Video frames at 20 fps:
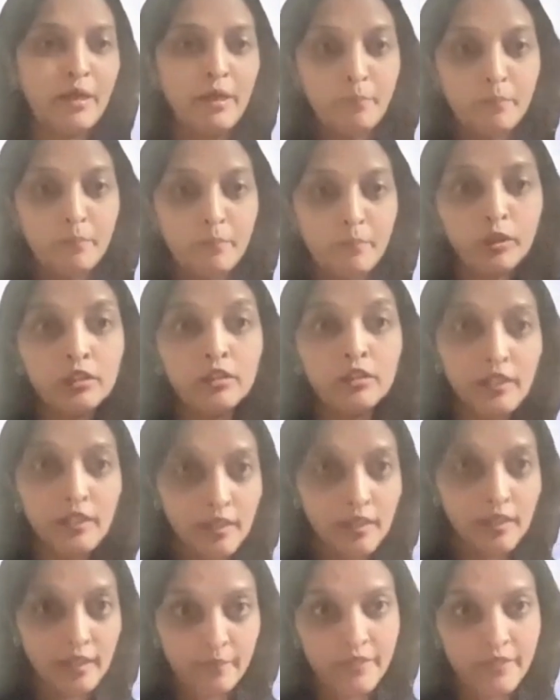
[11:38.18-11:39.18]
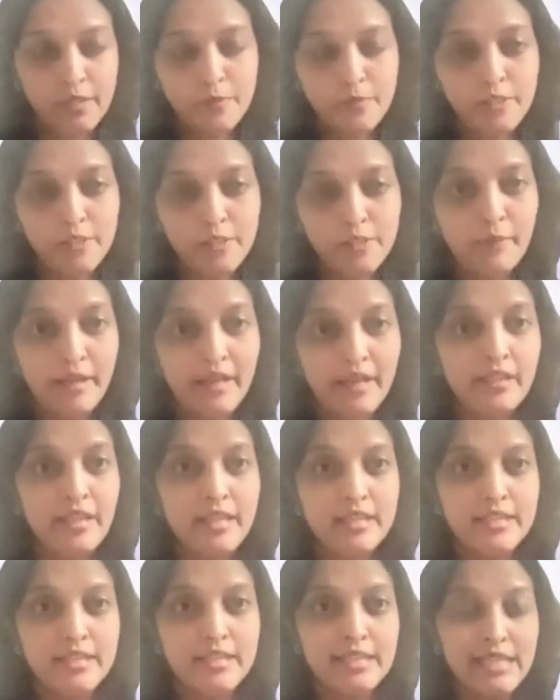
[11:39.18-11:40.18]
people, especially men,
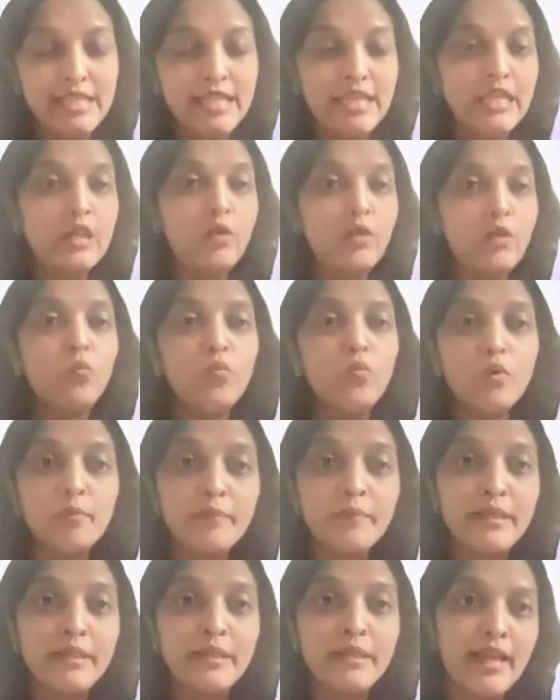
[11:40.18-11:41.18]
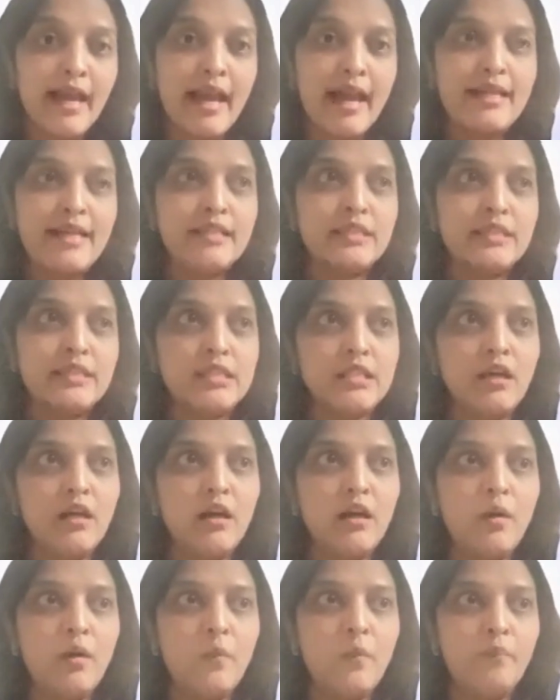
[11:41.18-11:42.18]
they see women as
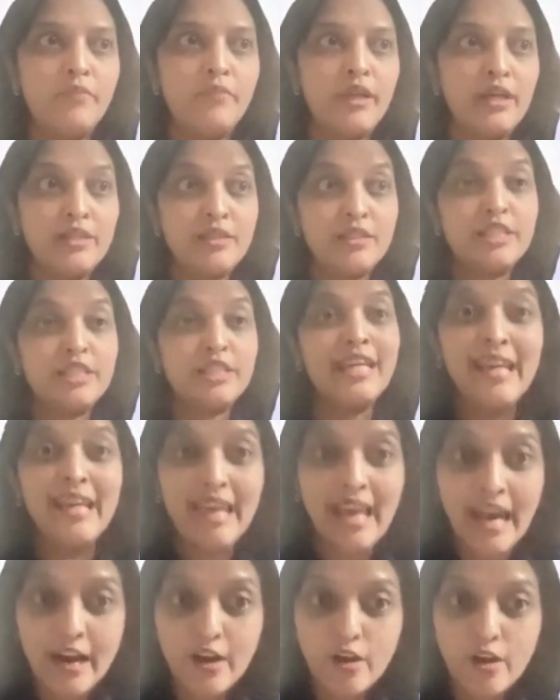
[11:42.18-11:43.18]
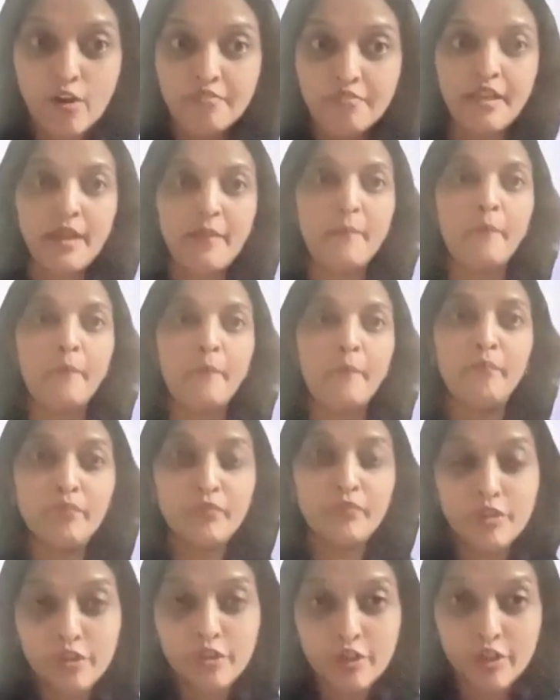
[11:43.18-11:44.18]
taking care of
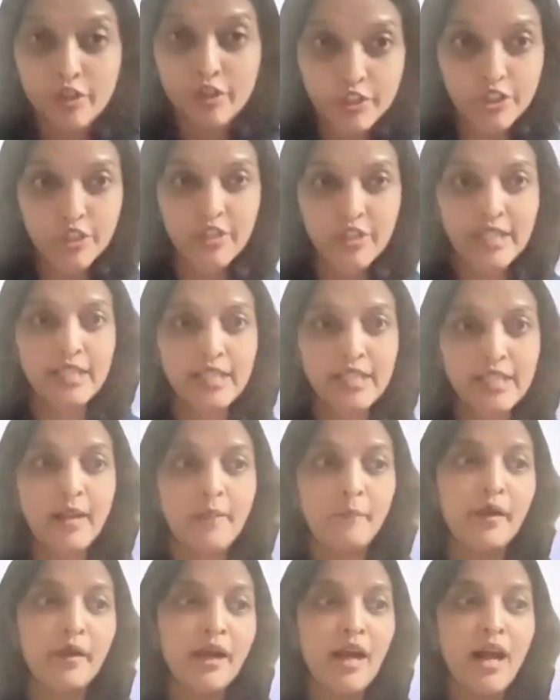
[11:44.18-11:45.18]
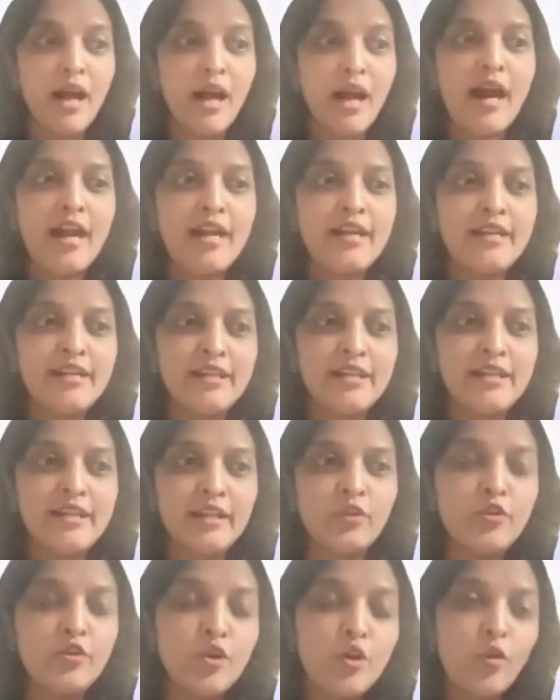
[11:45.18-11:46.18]
them, the nurturing them, and
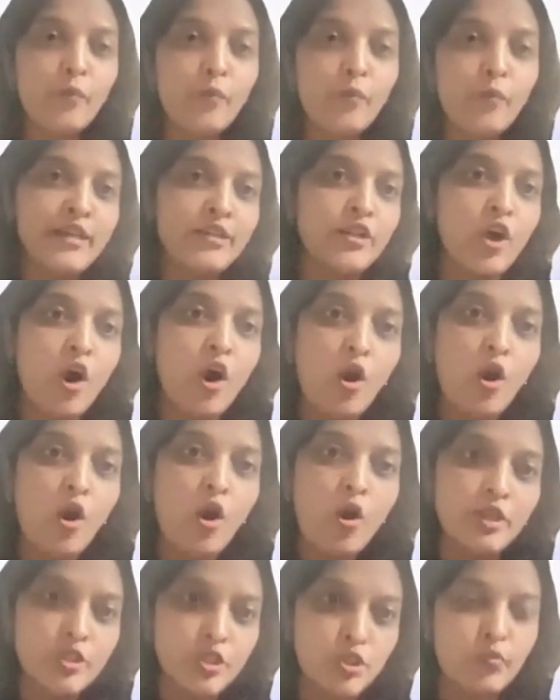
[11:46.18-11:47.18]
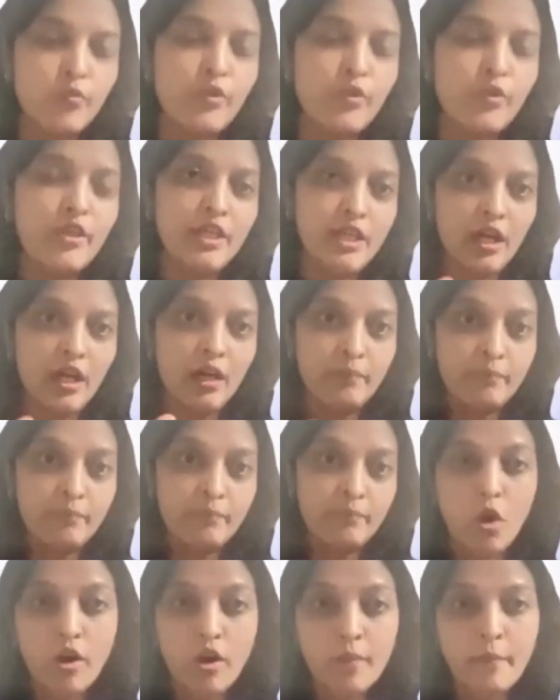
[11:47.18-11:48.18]
no matter how much we
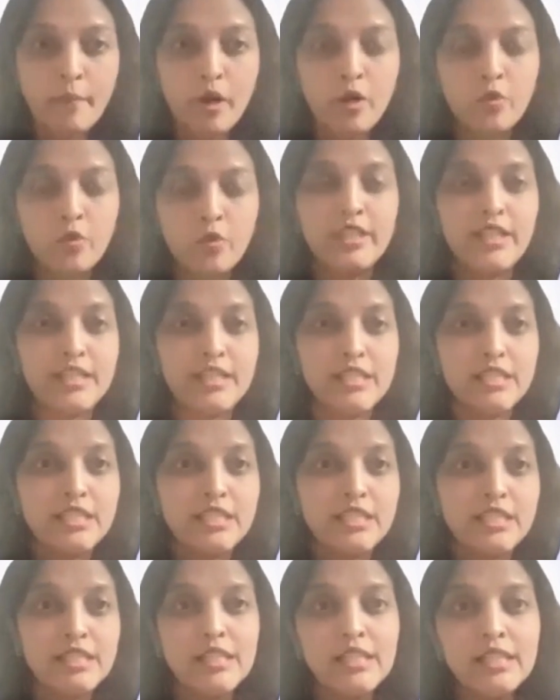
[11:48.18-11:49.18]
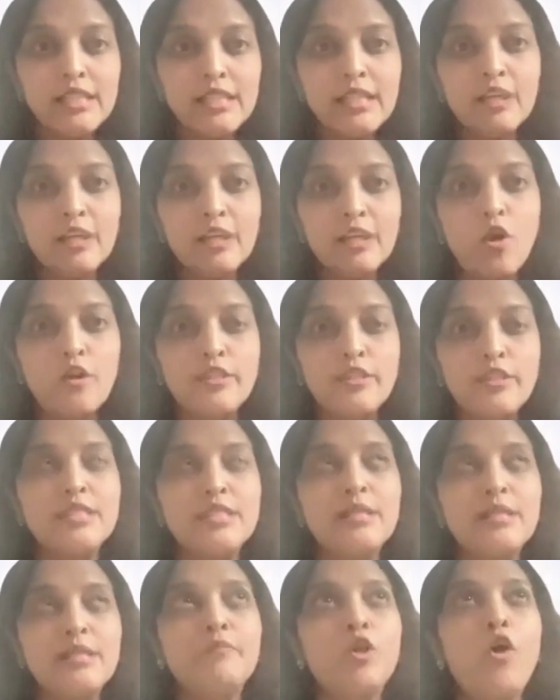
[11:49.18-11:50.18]
talk about it, there is still that
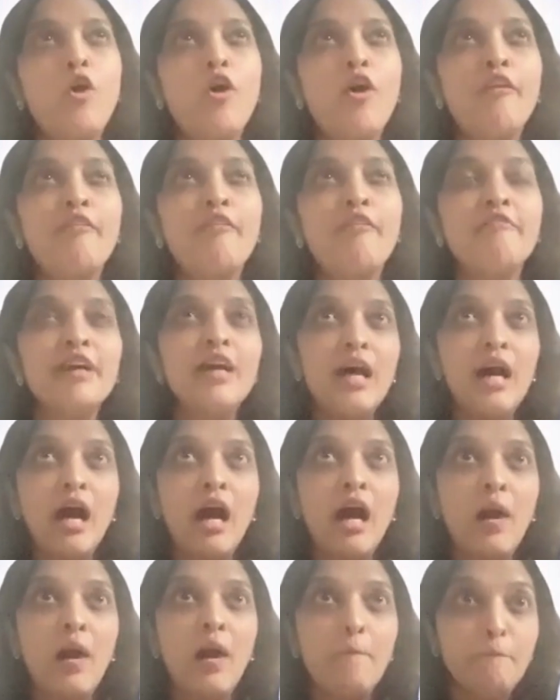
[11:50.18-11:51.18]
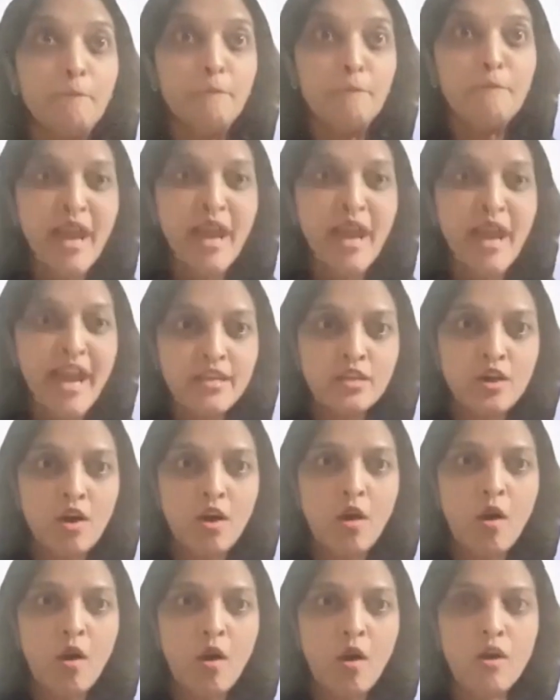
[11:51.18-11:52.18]
concept of
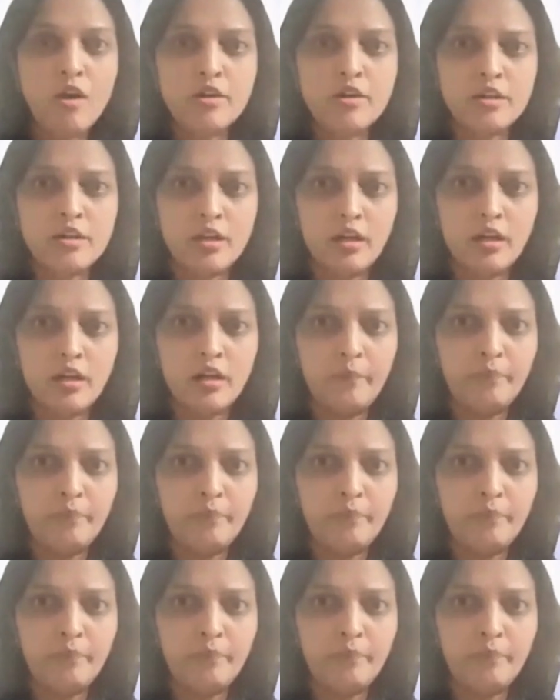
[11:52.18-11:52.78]
men are